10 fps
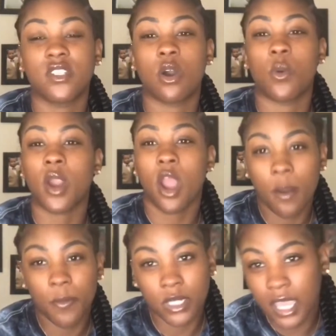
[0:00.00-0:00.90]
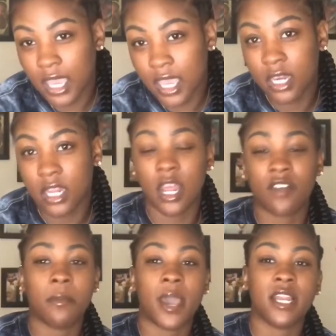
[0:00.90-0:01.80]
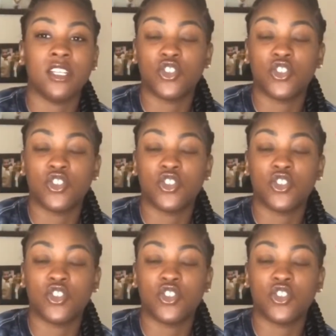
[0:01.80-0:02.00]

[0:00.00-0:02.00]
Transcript: So we're all playing and everybody's